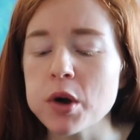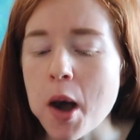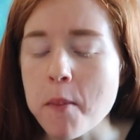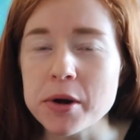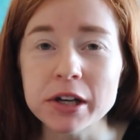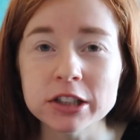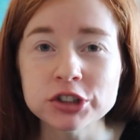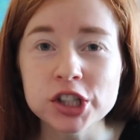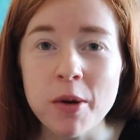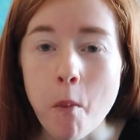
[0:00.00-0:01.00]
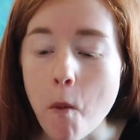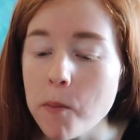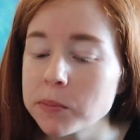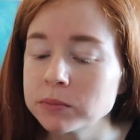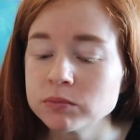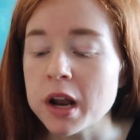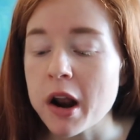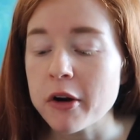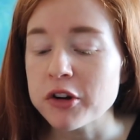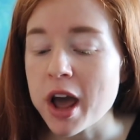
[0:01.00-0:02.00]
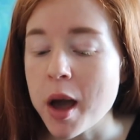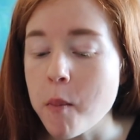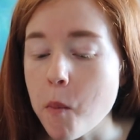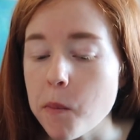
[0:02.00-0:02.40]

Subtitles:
combination. 10 out of 10.